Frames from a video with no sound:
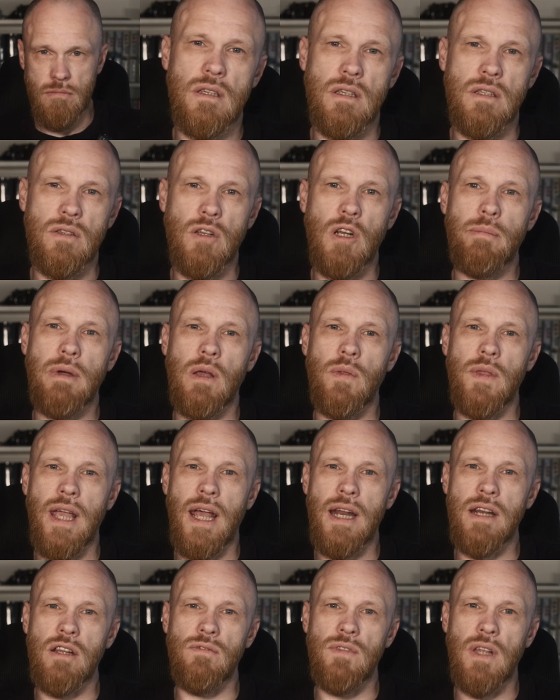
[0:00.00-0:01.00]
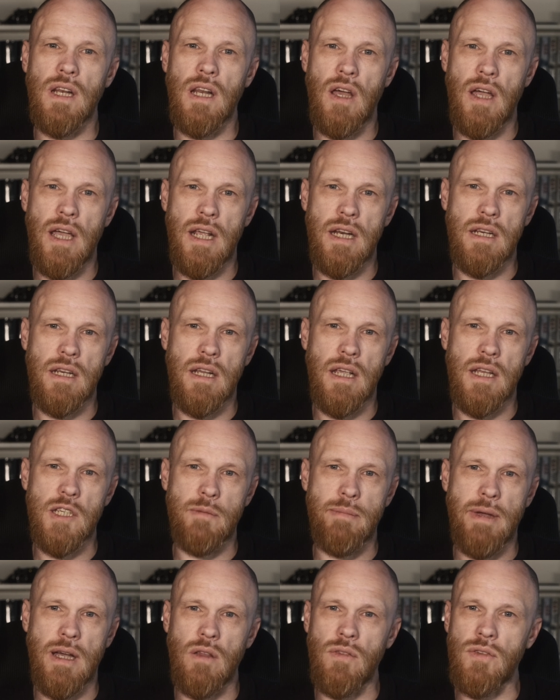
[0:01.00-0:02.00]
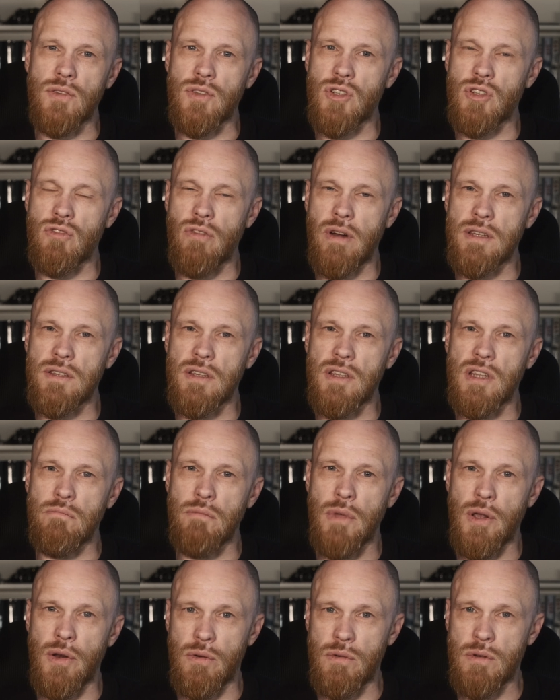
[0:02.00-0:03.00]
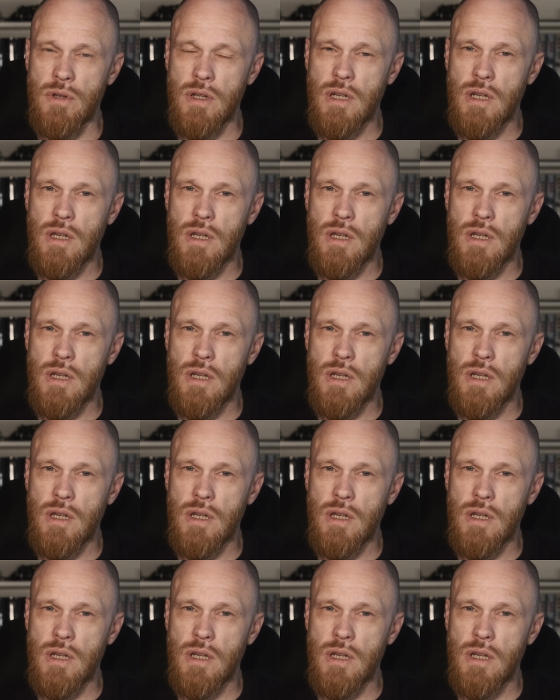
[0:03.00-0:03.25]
It's not about the end of the line, it's about the stress in the middle.